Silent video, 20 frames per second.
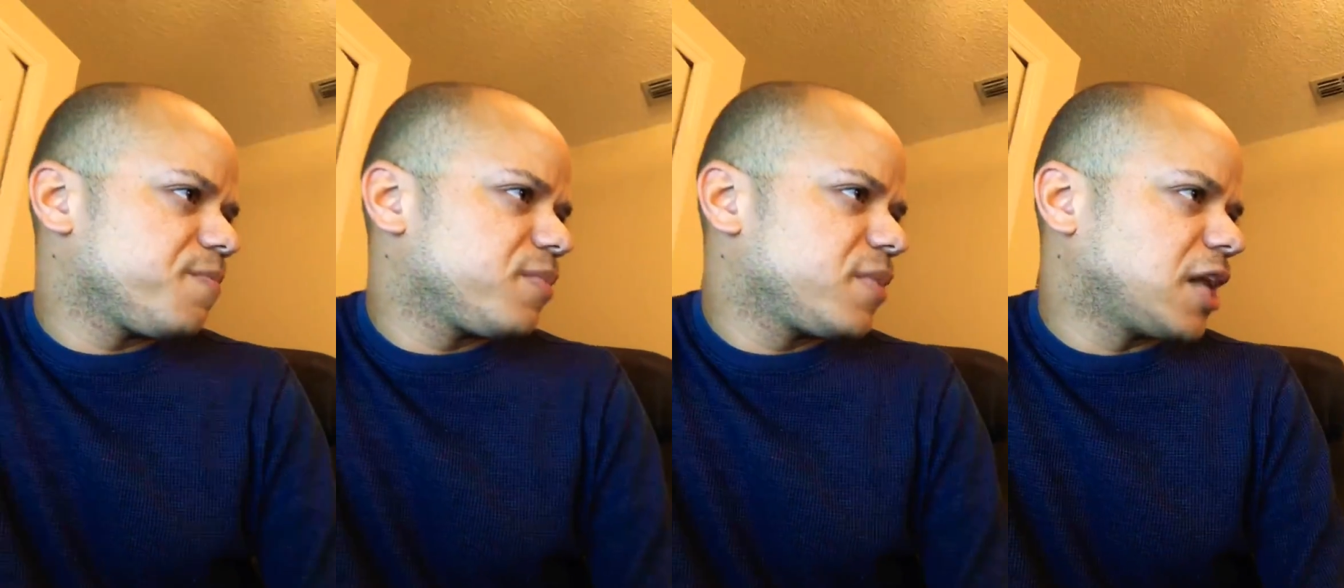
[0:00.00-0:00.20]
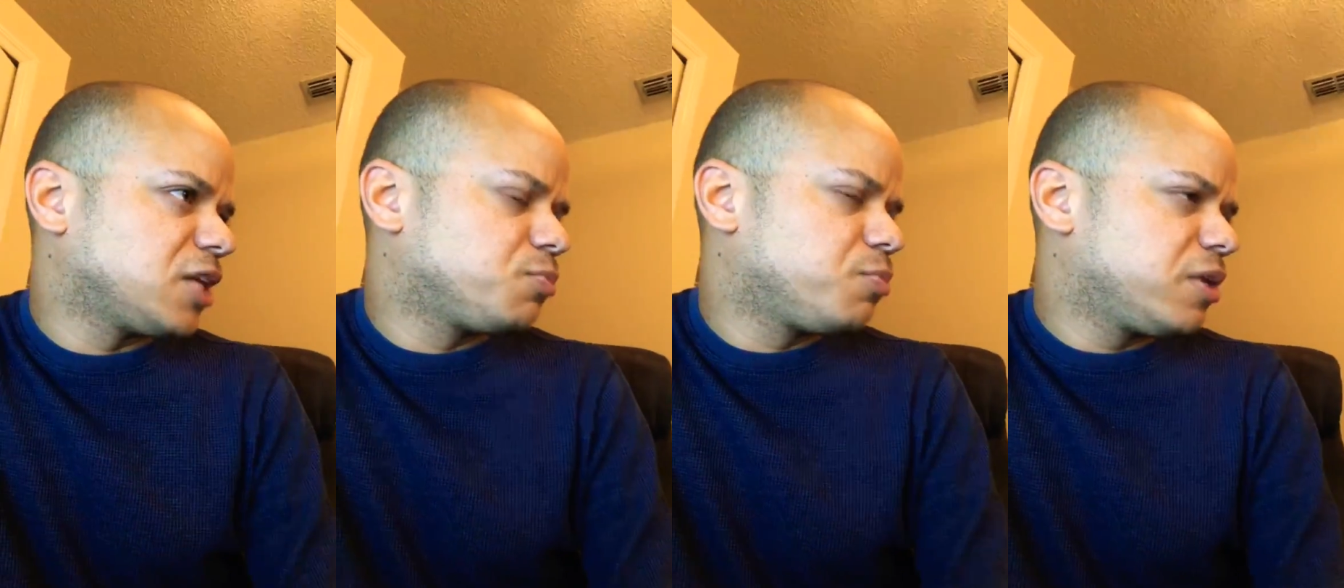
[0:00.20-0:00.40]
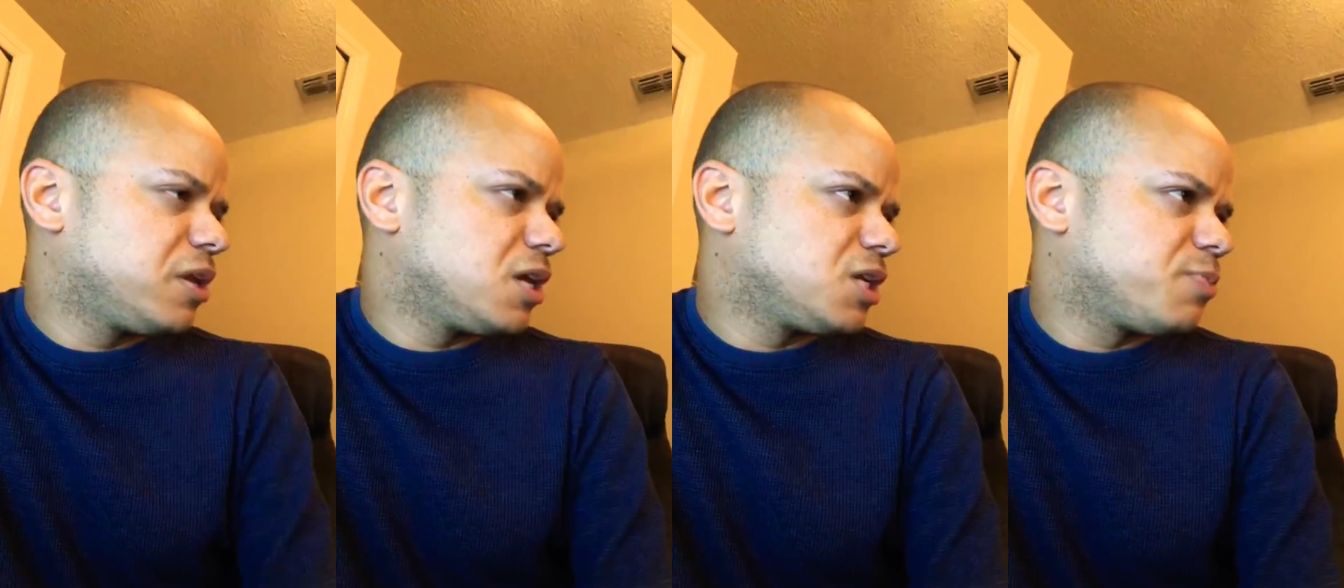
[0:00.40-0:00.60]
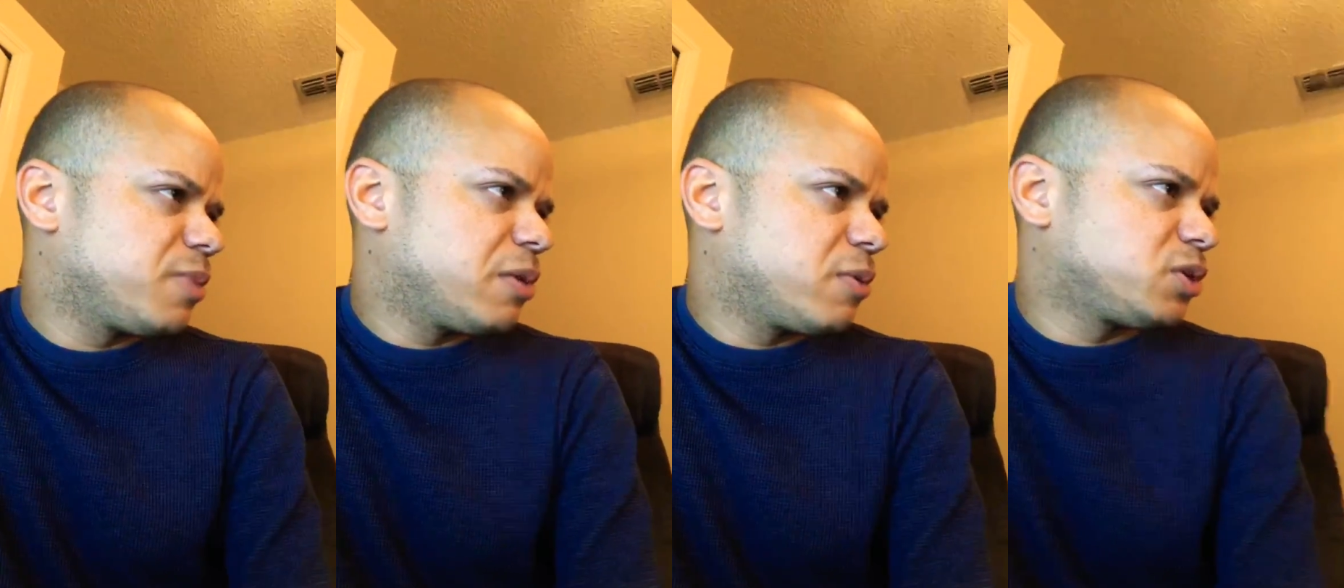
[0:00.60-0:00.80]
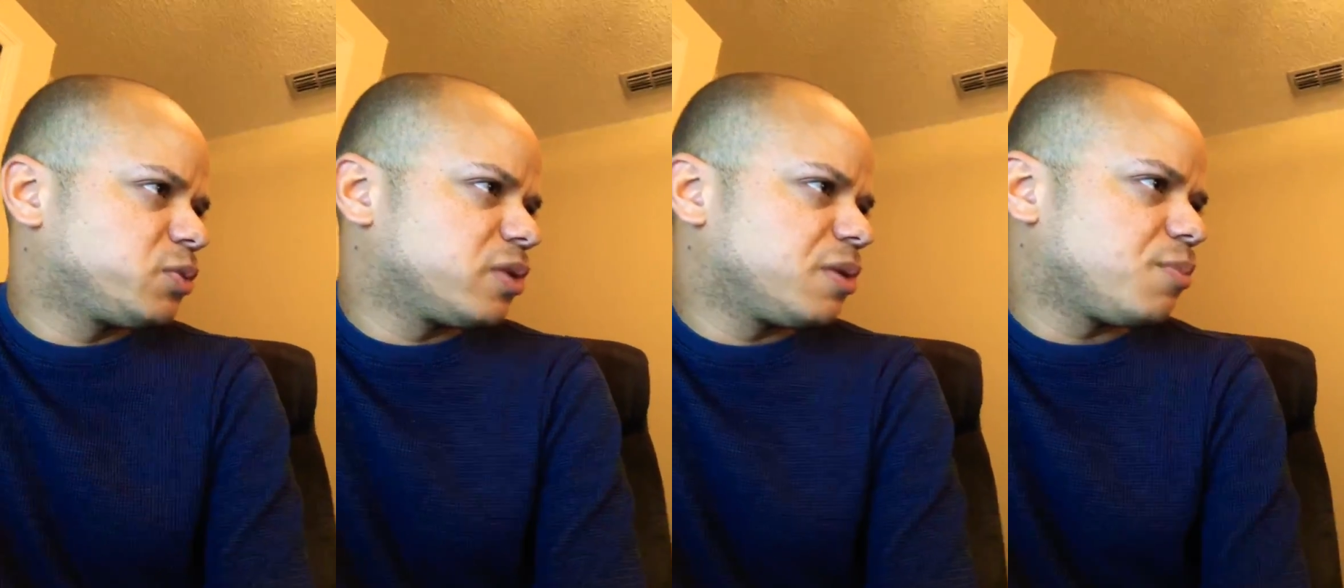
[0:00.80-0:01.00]
That's pretty
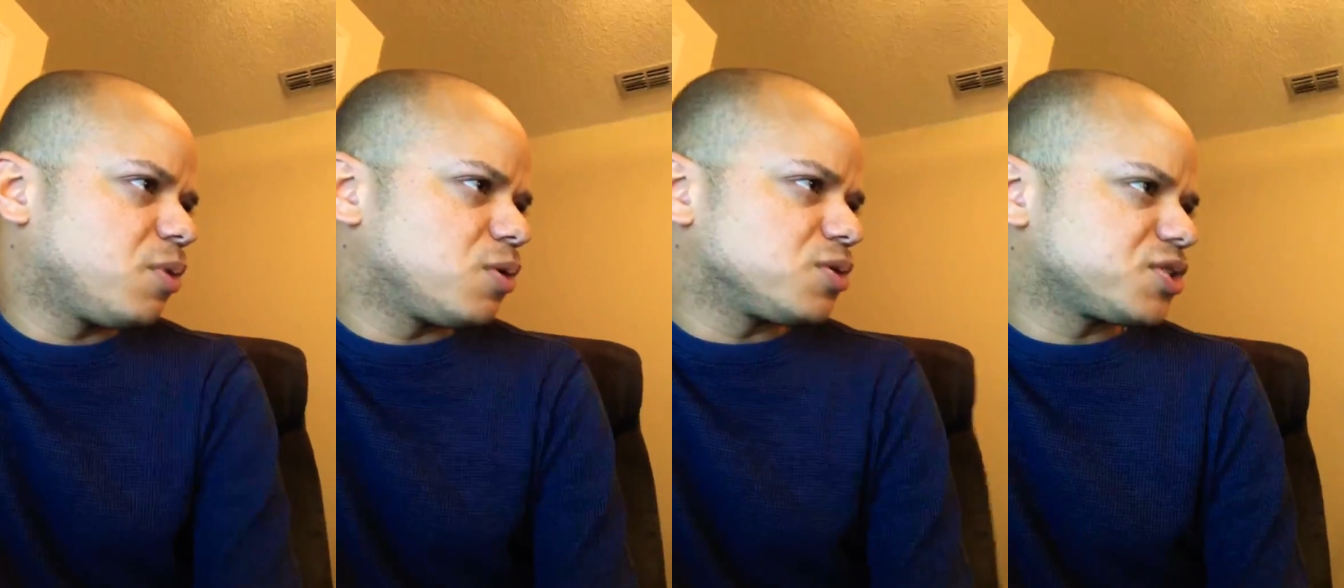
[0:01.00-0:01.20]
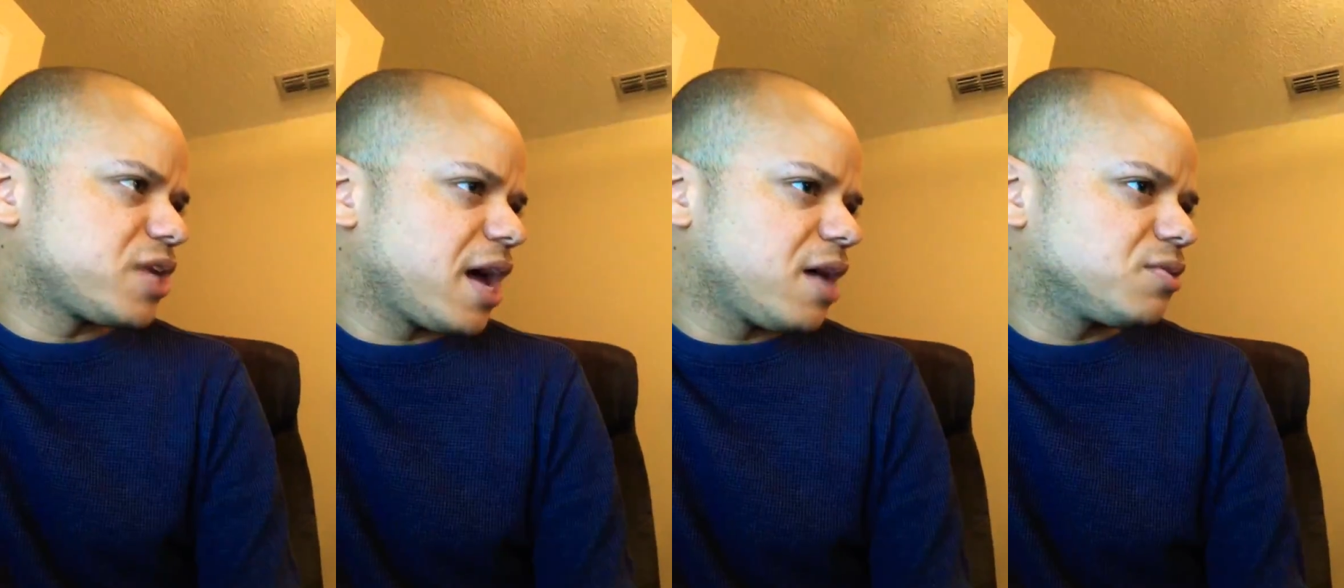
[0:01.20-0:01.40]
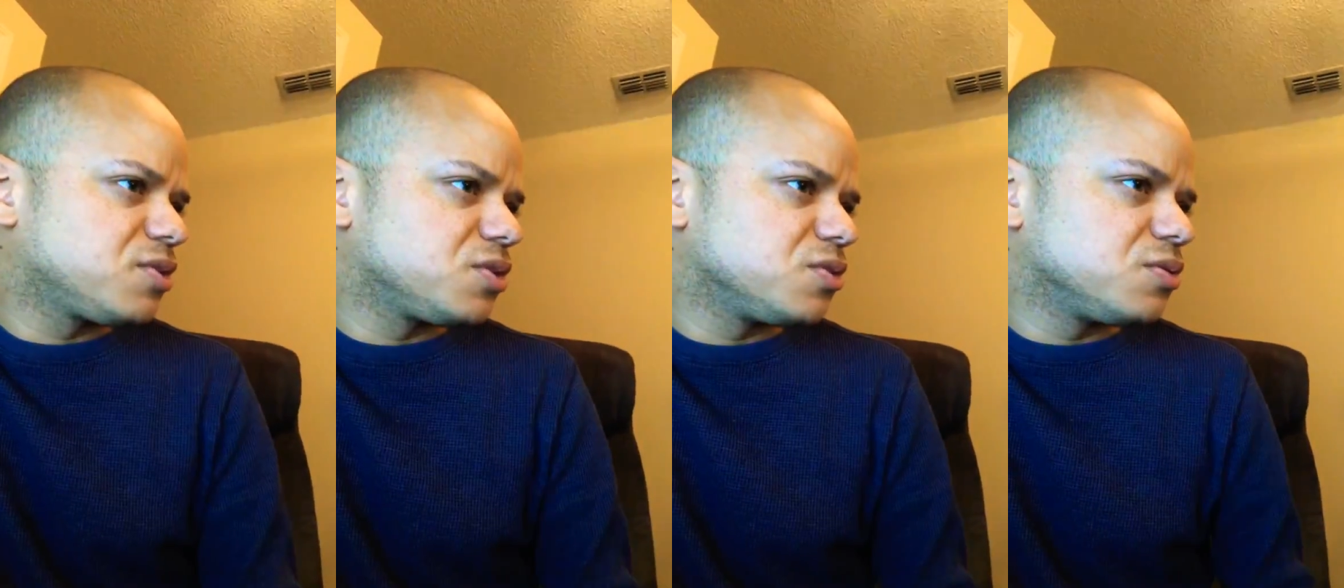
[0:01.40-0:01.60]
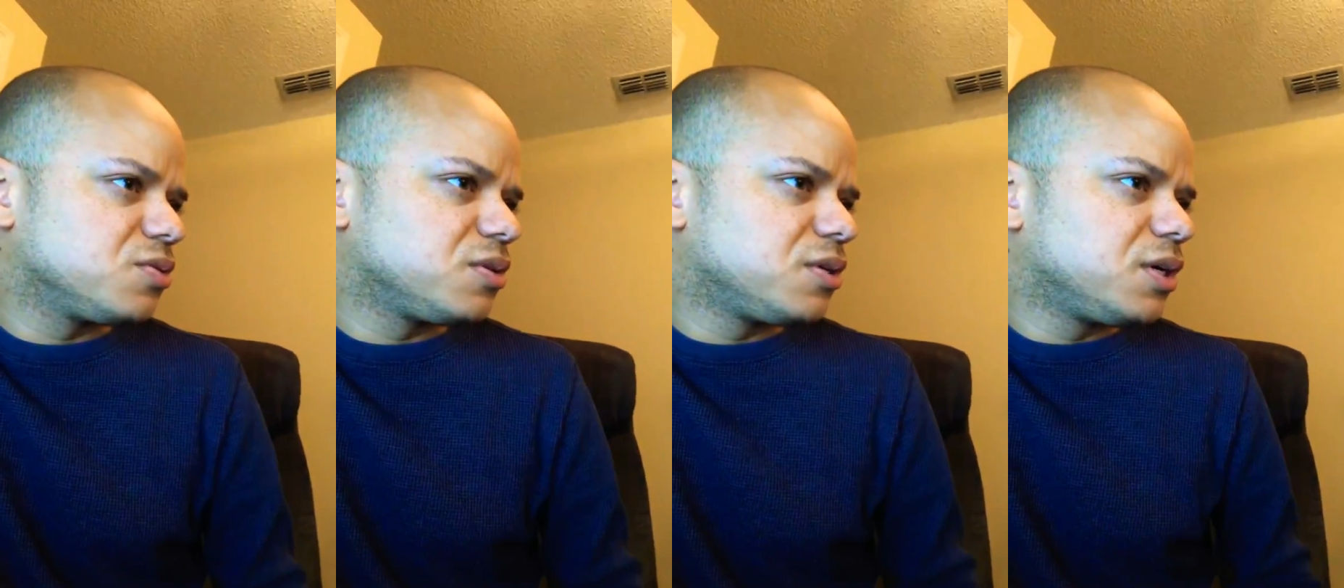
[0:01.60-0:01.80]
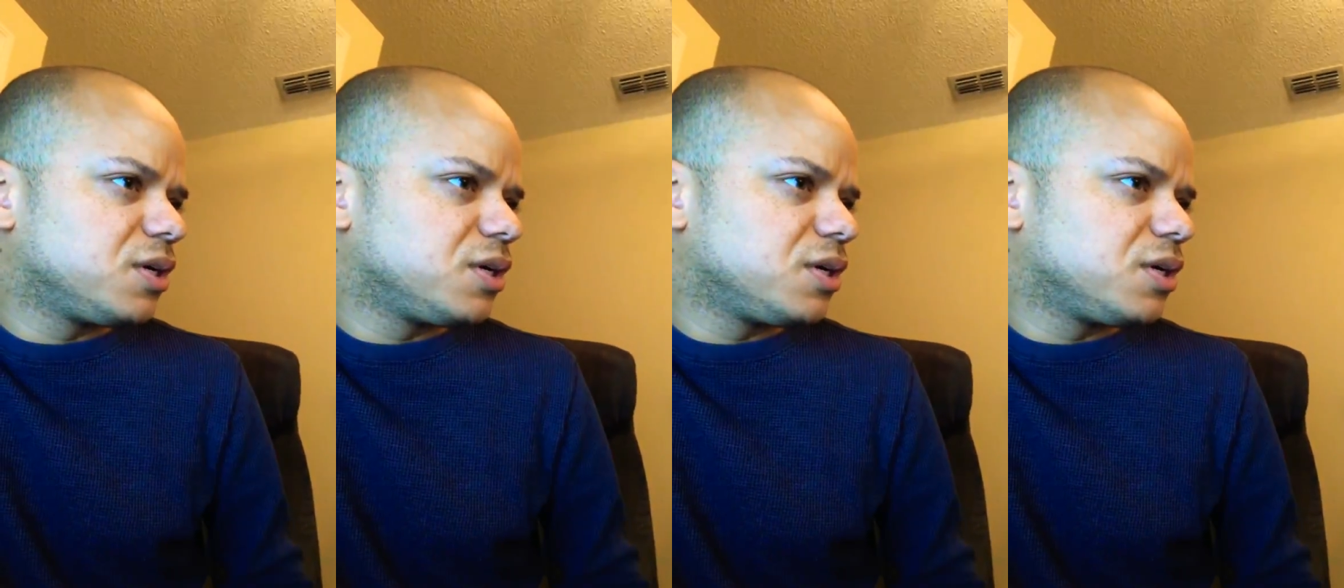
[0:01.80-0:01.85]
much what it boils down to.